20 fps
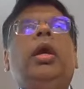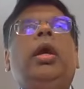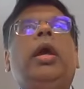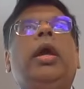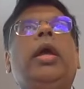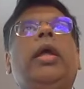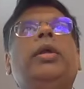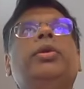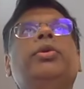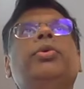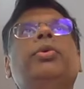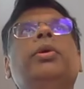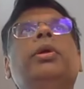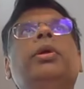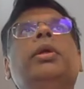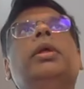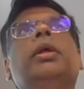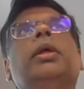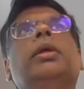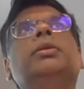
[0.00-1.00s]
and
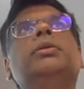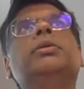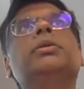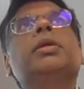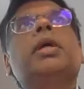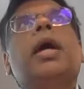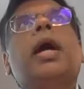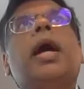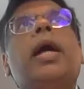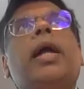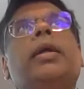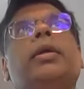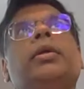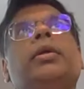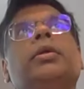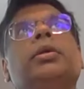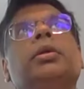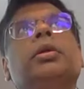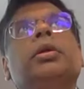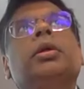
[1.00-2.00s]
doing things at